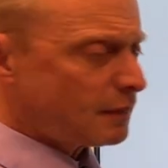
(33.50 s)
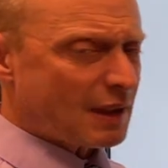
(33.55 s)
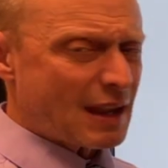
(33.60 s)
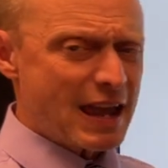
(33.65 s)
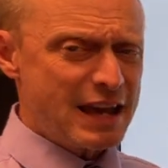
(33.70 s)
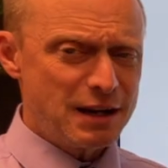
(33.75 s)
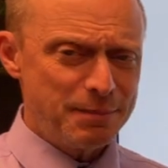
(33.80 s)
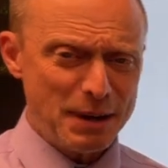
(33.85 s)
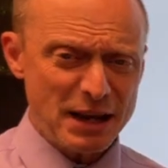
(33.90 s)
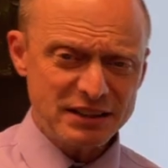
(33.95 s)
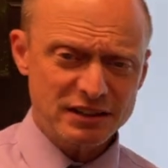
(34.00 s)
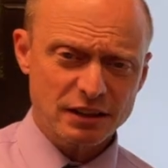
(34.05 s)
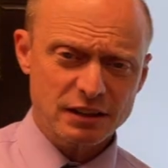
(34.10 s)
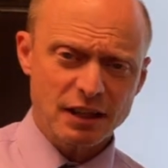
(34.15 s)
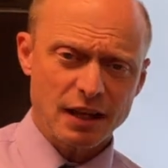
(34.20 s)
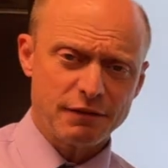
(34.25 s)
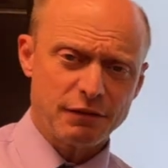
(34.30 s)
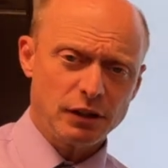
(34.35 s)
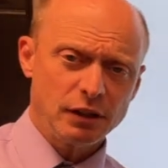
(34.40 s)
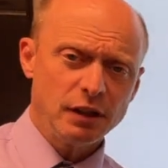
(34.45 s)
at a basic
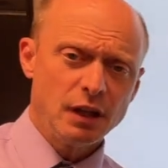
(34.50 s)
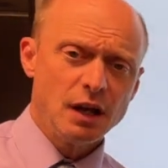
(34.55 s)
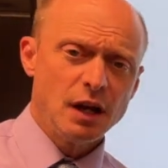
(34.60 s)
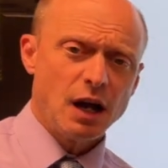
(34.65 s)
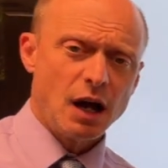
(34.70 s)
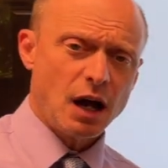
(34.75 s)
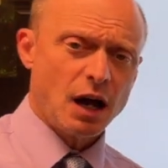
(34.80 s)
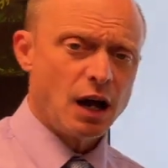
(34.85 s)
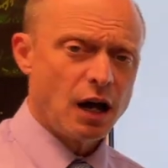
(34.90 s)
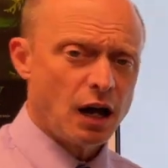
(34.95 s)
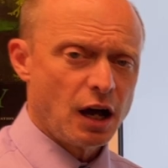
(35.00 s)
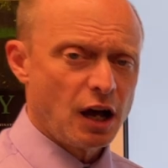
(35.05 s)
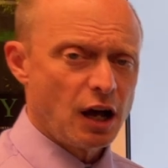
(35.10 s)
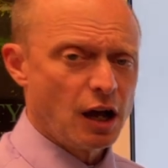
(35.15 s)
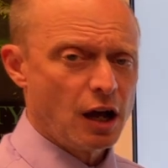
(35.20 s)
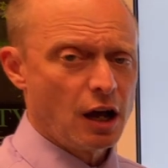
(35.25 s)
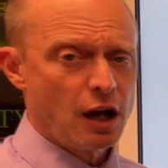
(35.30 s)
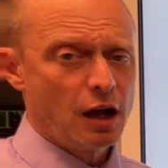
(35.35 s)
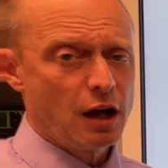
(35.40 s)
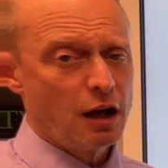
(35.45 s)
level,
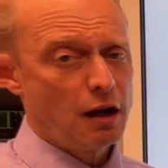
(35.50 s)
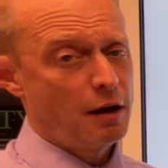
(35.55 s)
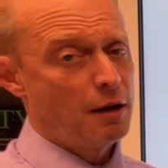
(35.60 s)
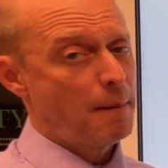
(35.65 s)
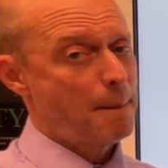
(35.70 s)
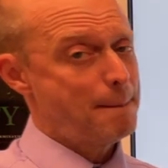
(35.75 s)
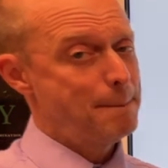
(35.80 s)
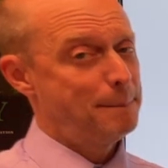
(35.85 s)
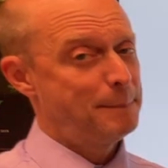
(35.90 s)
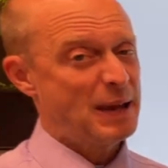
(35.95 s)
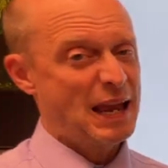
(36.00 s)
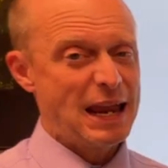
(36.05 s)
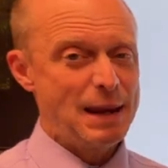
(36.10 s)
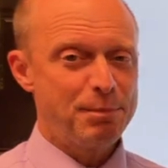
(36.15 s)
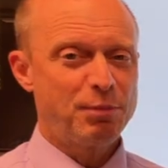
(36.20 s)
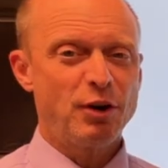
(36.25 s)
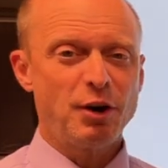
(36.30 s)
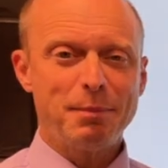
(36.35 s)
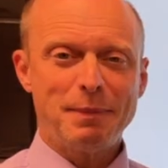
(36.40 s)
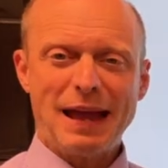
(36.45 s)

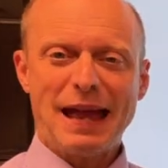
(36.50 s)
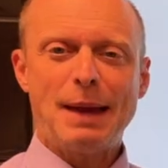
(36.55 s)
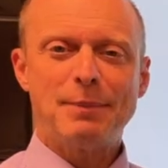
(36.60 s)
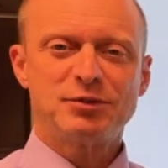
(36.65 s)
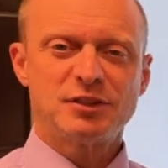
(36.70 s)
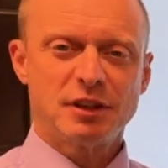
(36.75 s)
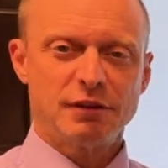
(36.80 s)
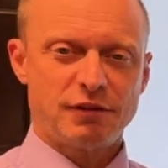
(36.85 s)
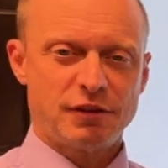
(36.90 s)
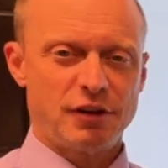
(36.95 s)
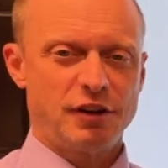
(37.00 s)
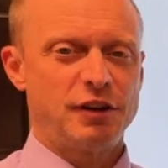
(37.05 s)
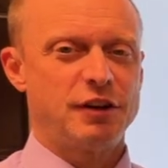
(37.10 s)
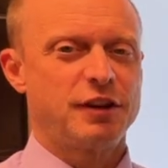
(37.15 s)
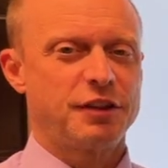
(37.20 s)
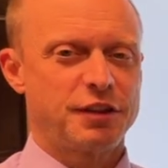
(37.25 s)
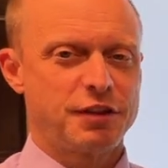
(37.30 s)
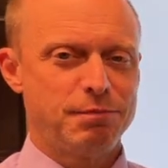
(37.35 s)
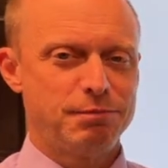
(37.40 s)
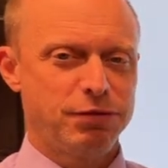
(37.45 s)
paper maps of Earth.